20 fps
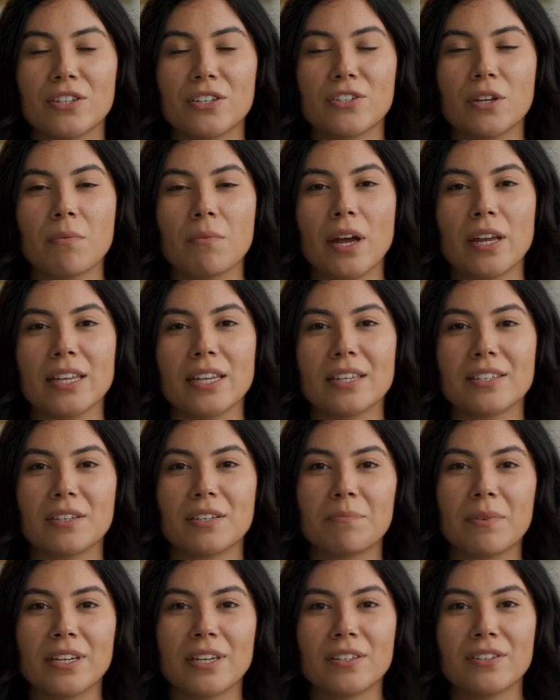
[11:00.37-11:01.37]
Chobani is
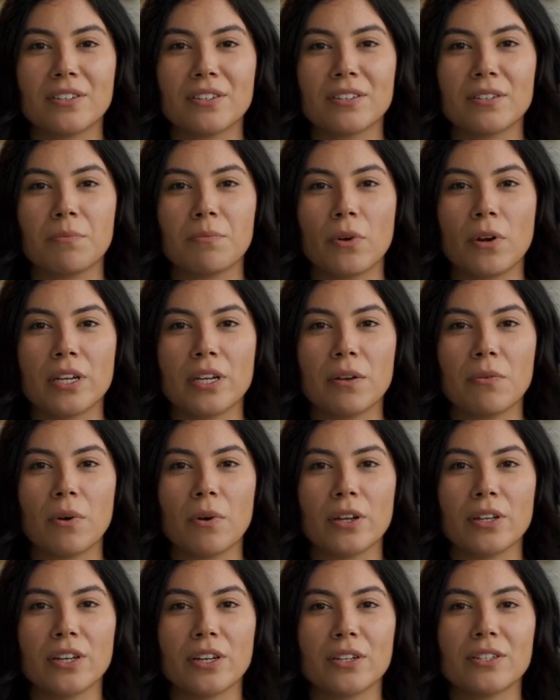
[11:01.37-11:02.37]
committed to supporting
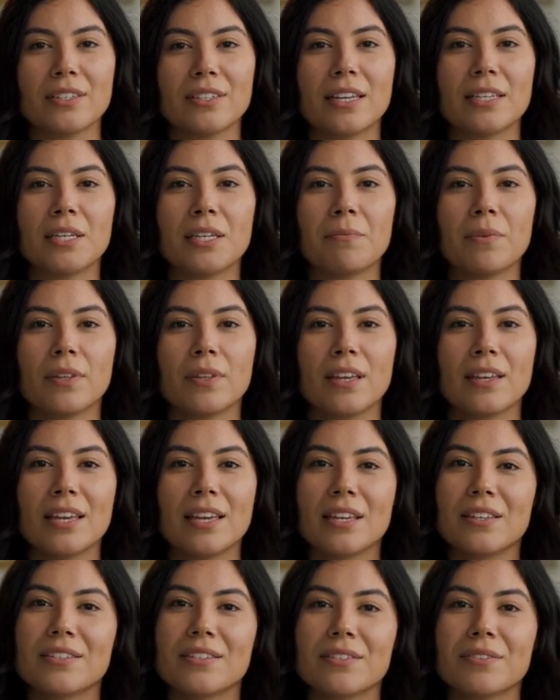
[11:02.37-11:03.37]
workers and
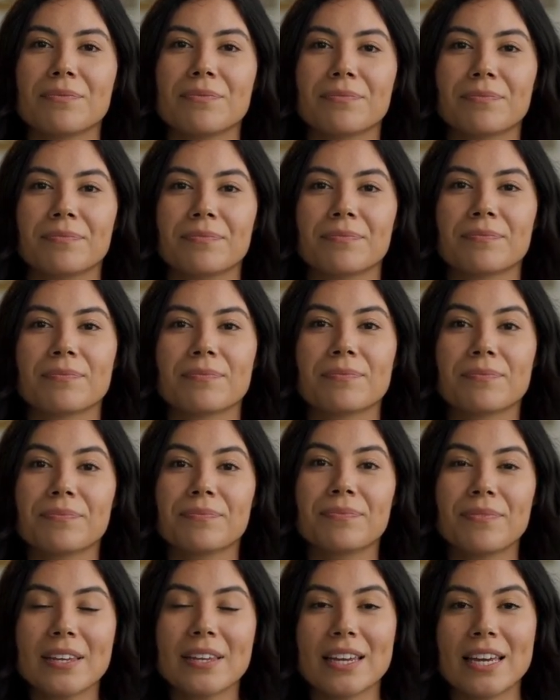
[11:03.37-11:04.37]
communities.
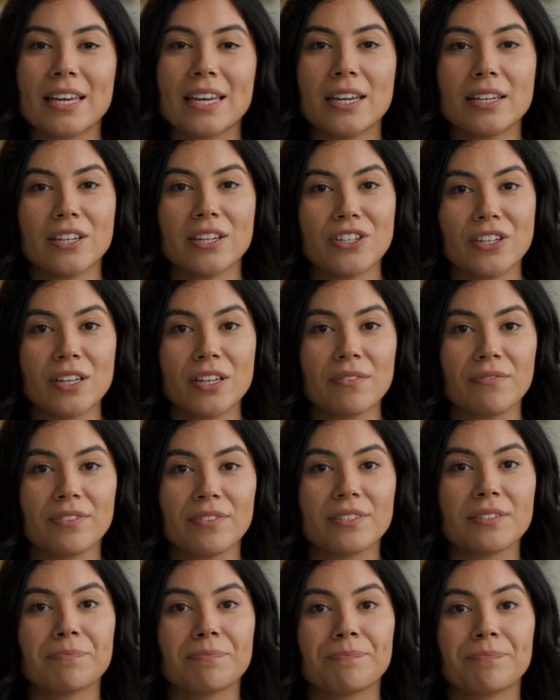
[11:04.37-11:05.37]
Key
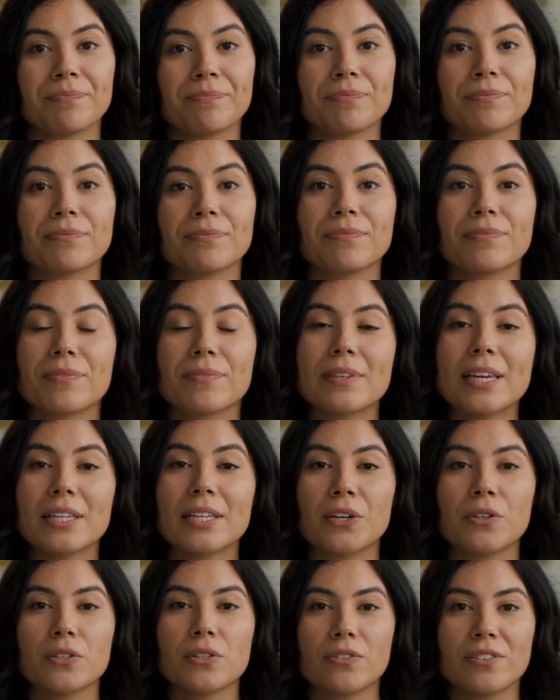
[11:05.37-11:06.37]
initiatives.
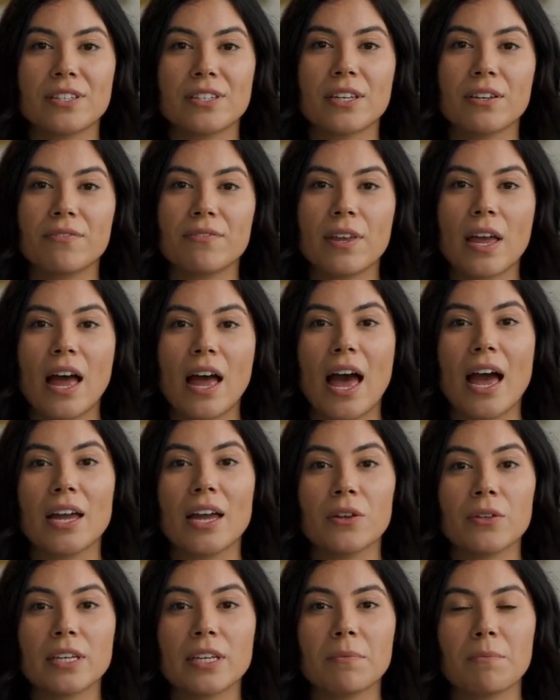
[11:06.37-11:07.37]
Inclusive
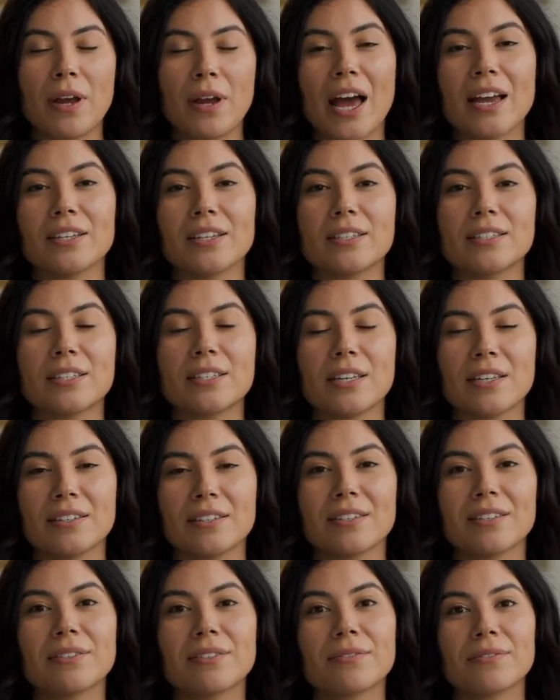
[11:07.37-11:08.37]
hiring
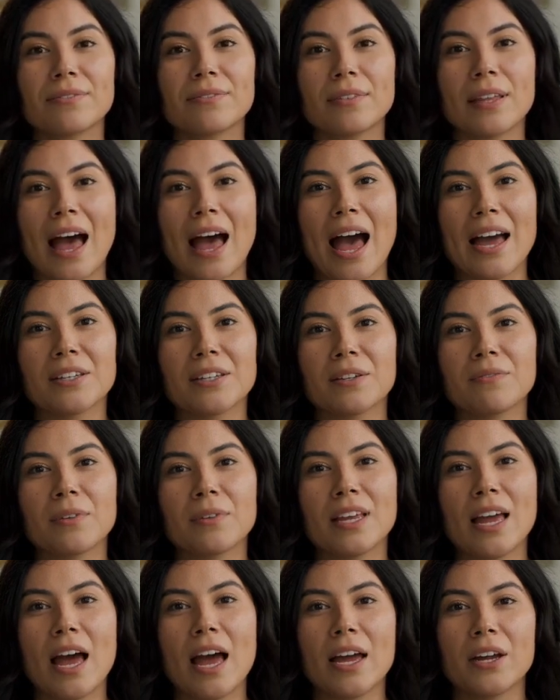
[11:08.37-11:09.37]
practices.
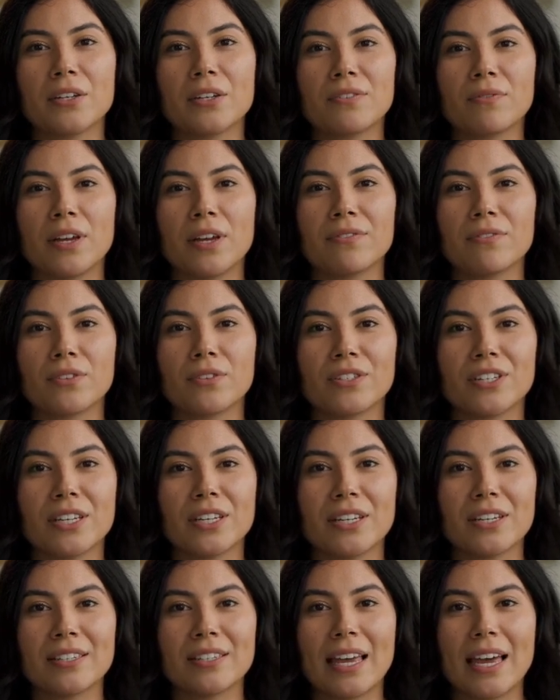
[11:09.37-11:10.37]
Actively hires
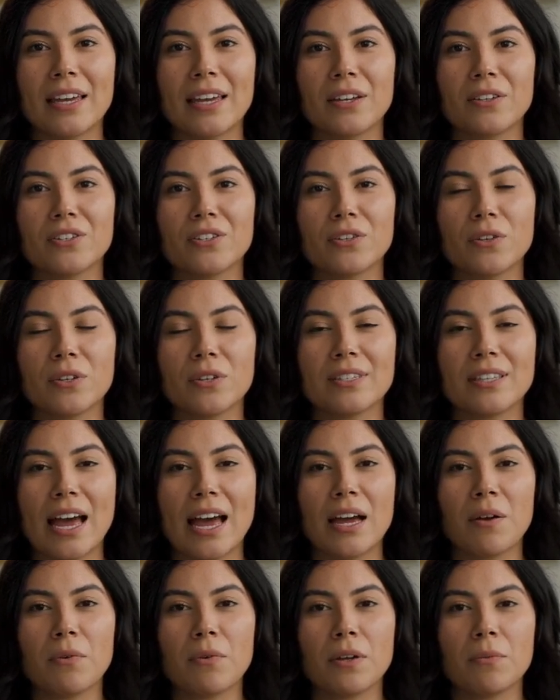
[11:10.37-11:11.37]
refugees and ensures
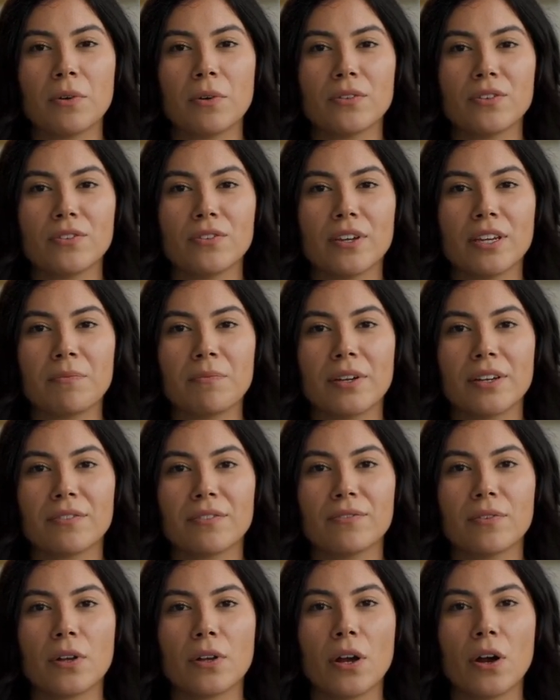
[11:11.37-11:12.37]
equitable
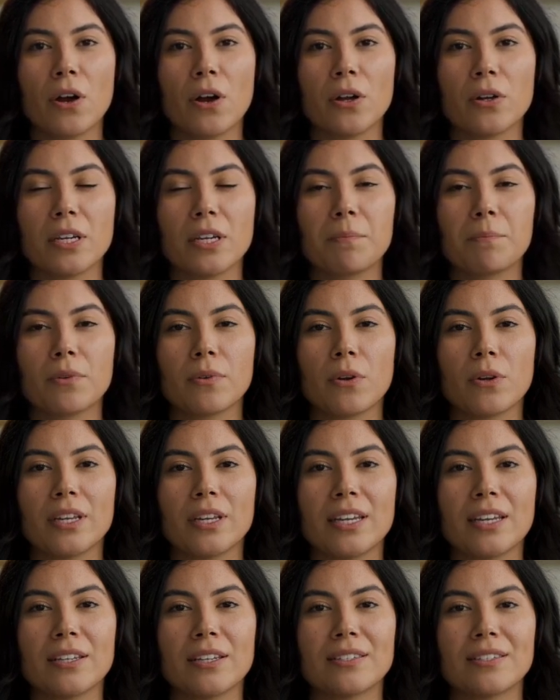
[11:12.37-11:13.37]
treatment for all
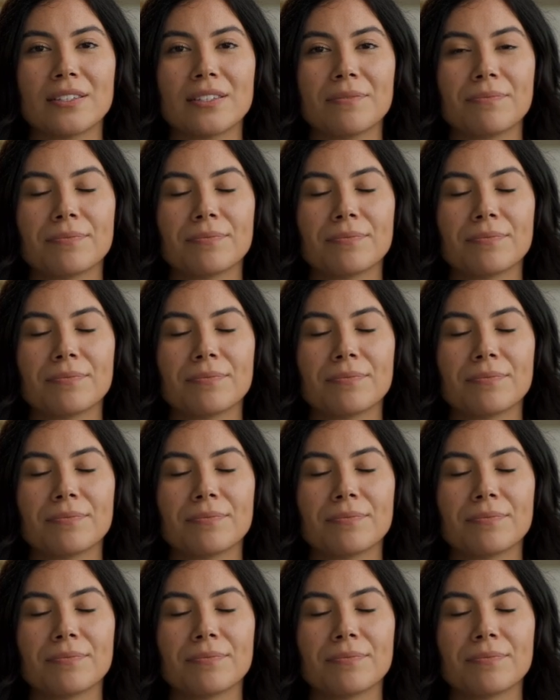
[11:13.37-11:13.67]
employees.